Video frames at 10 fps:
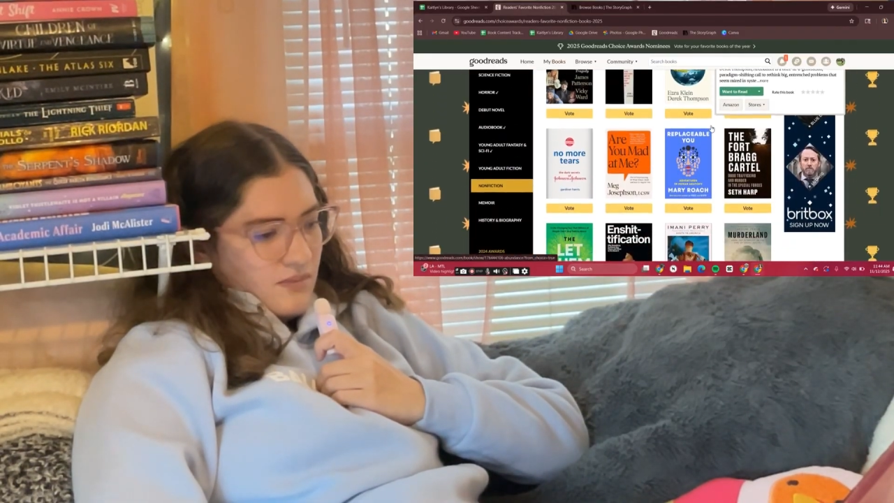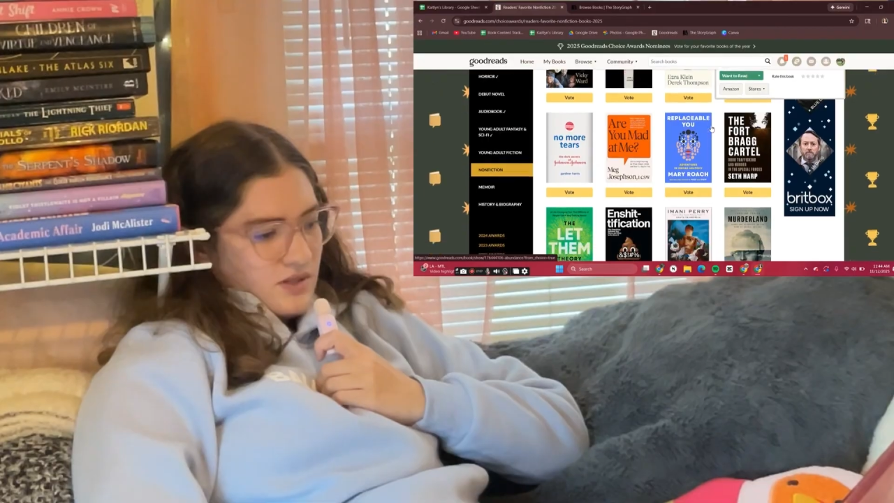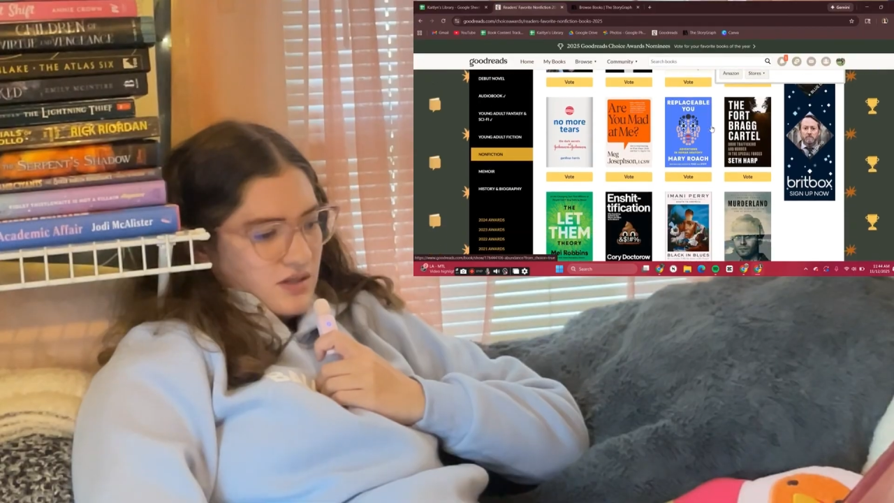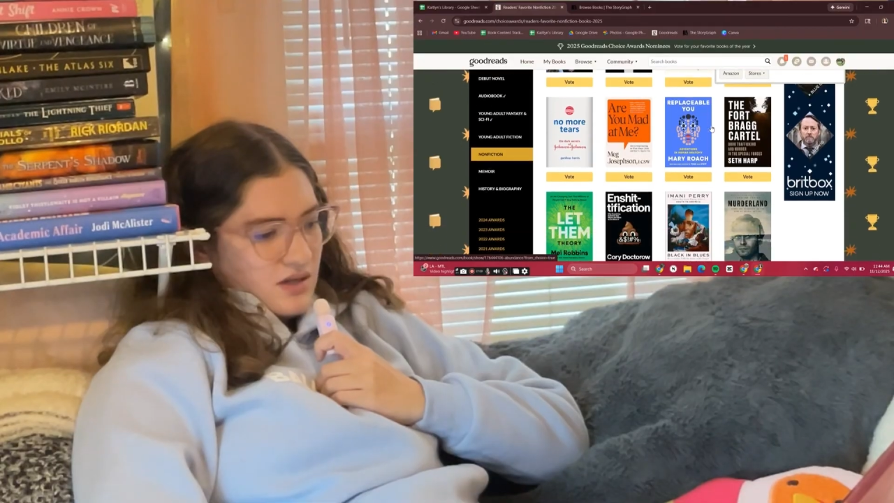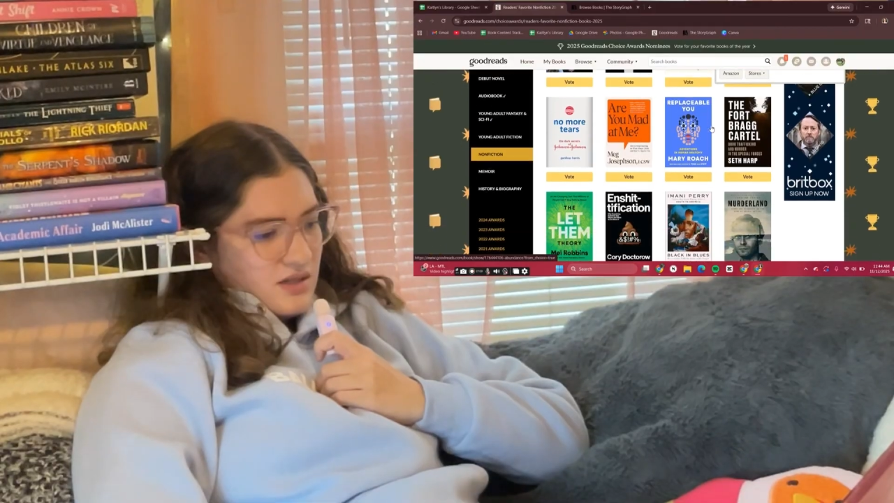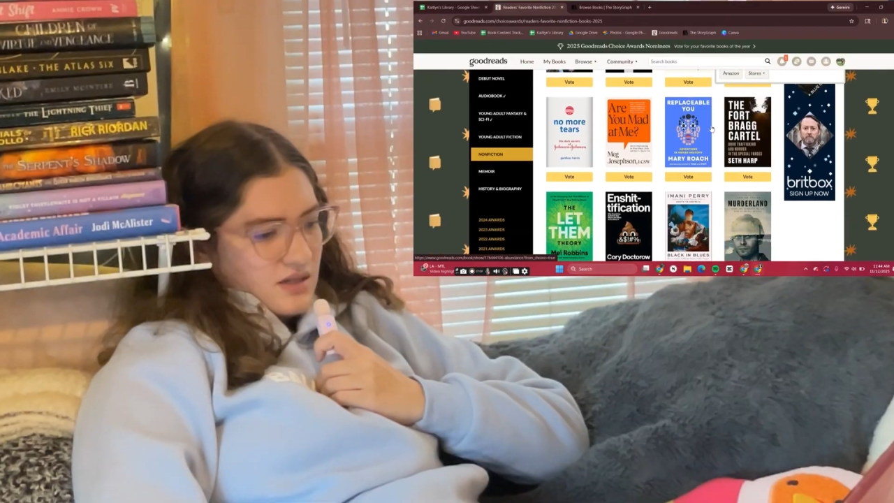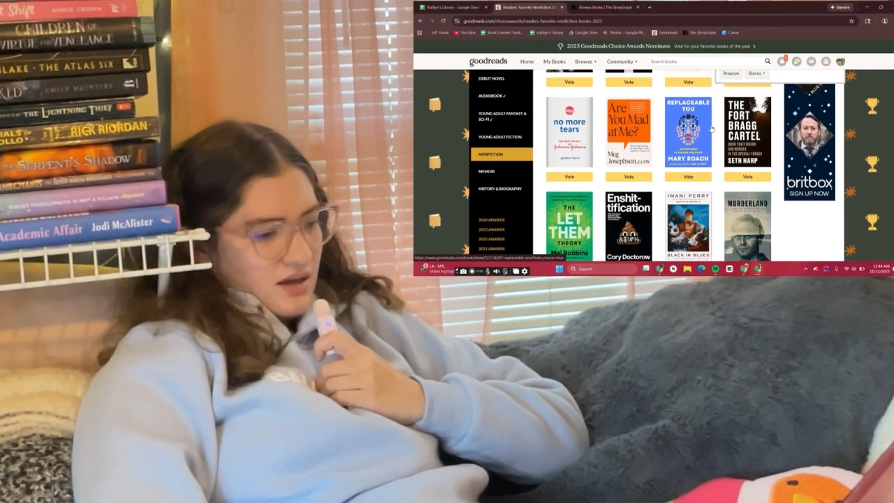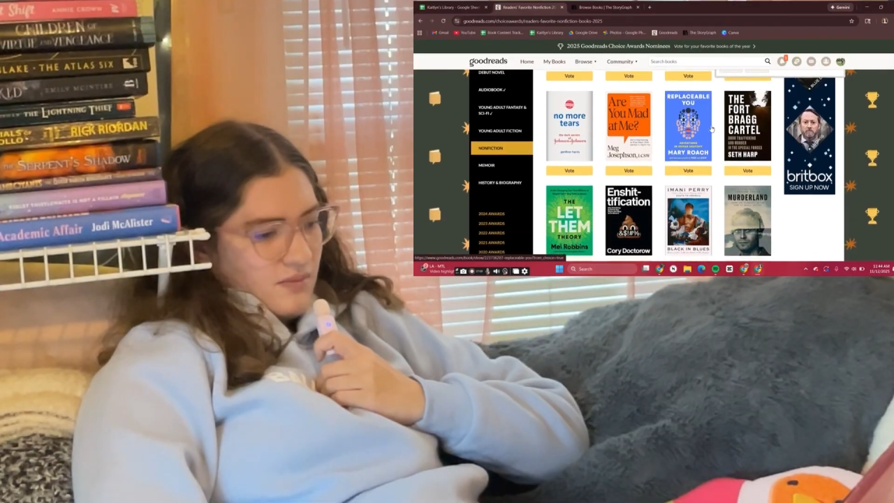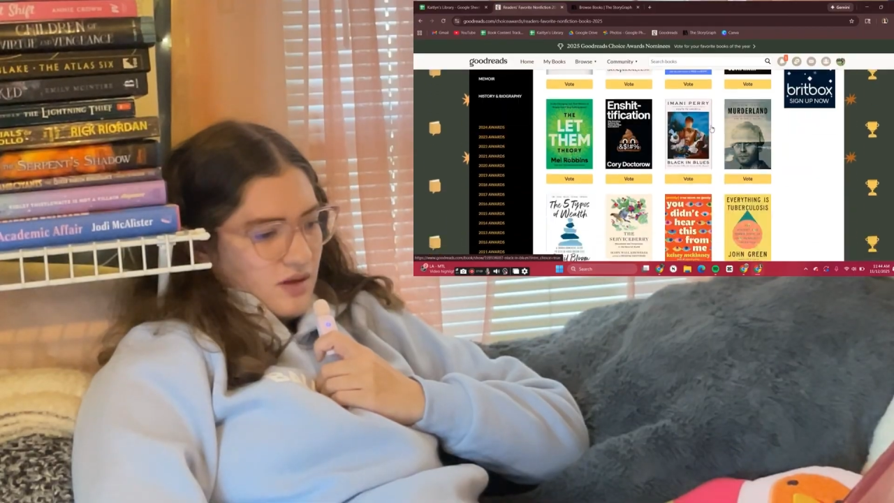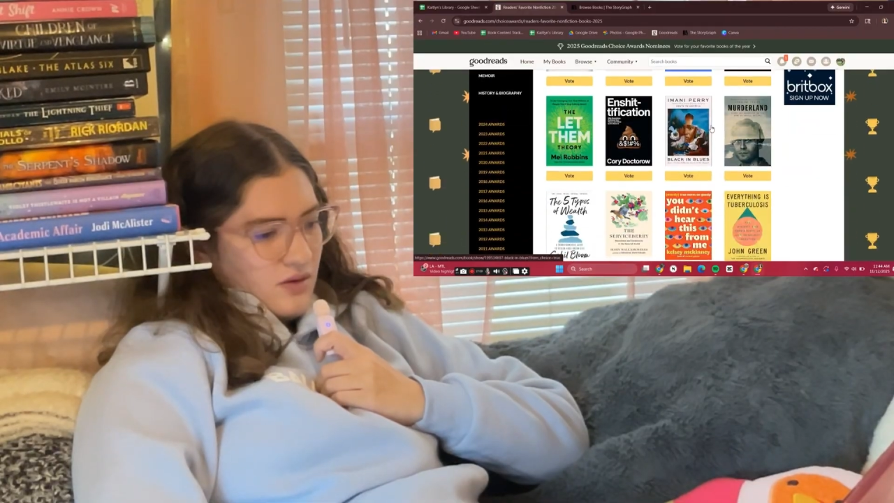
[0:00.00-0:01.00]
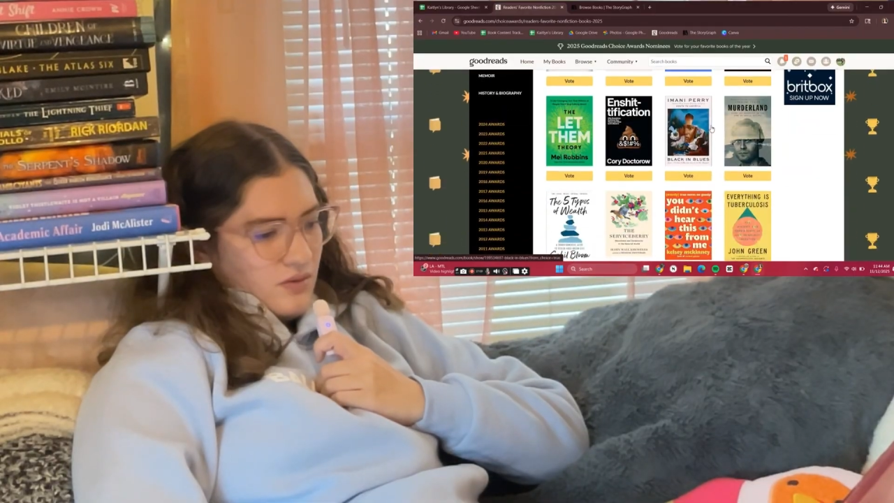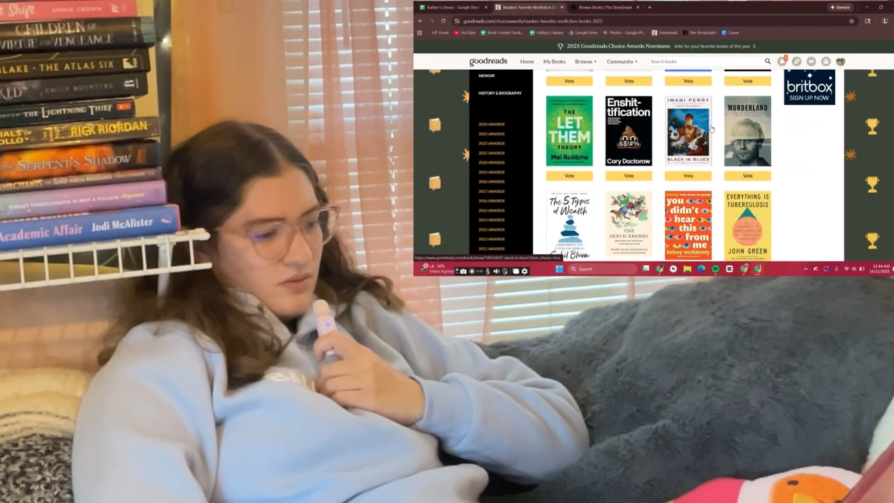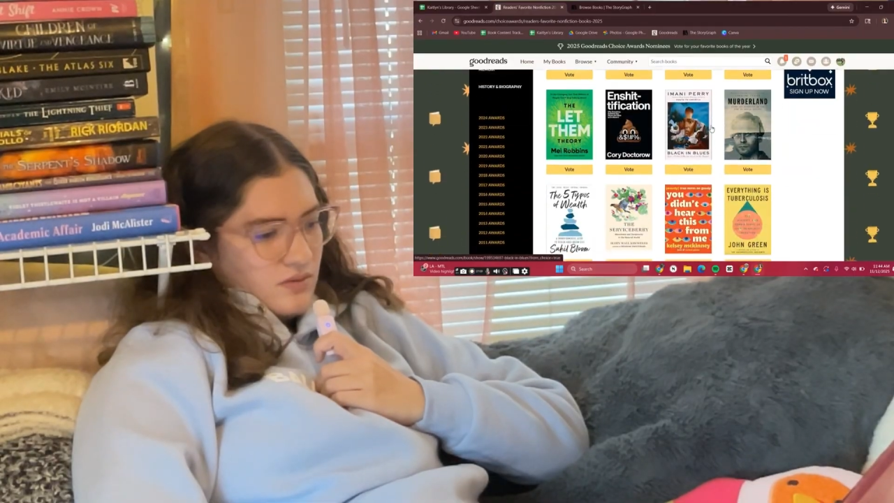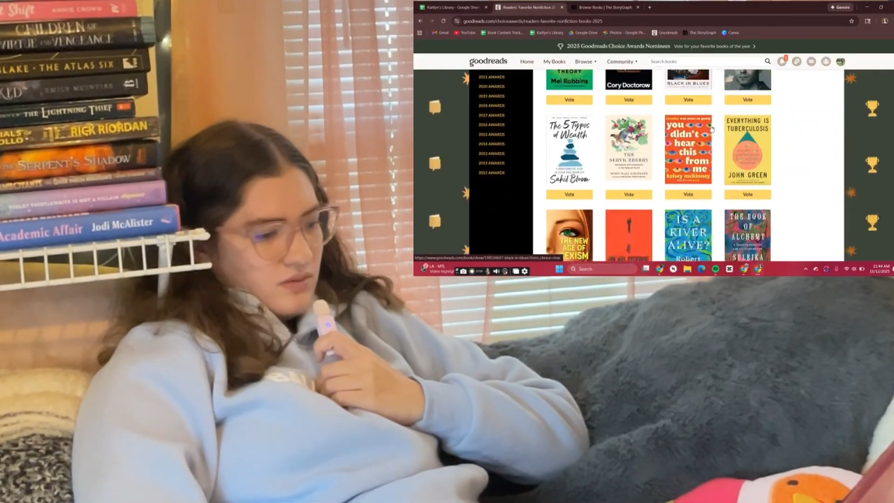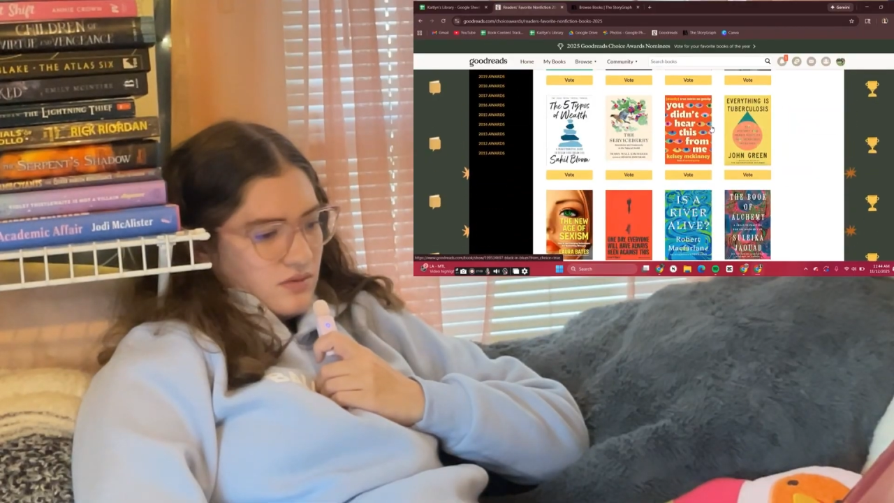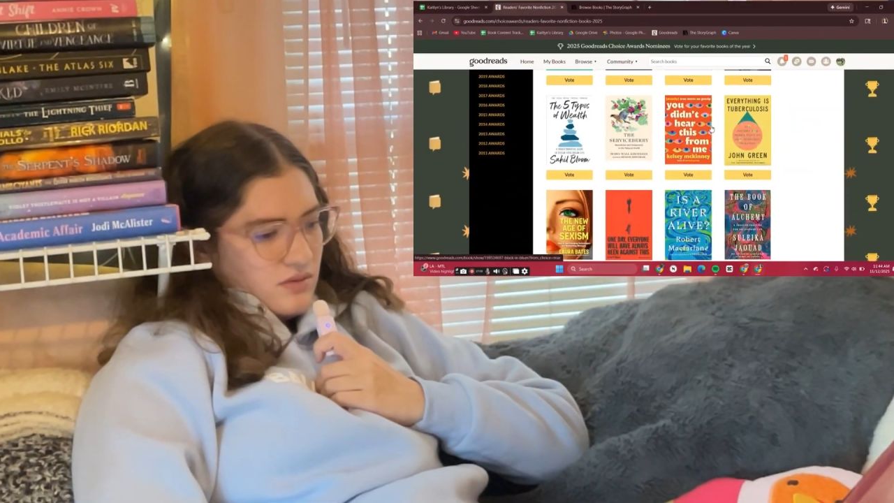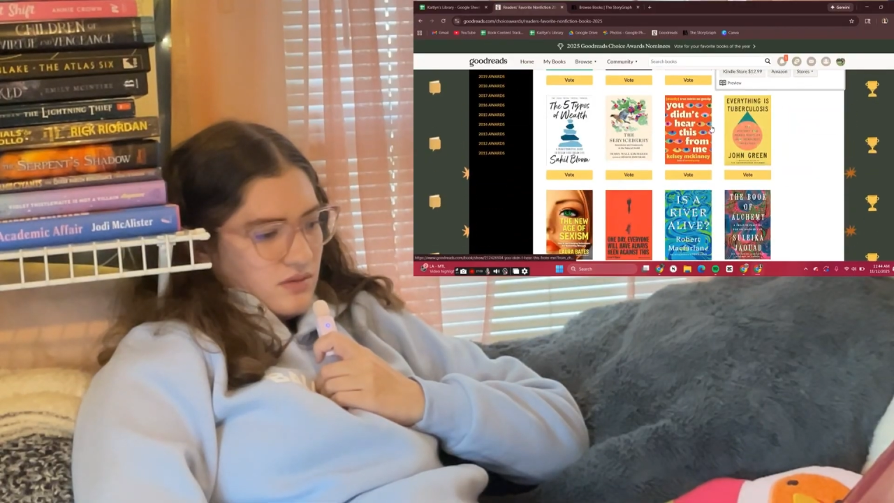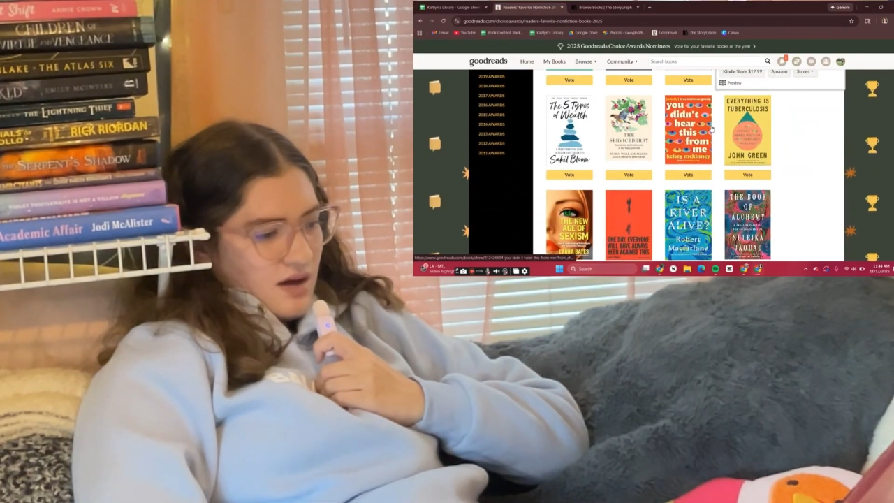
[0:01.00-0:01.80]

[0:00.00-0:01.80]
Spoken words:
I'm just gonna skim those.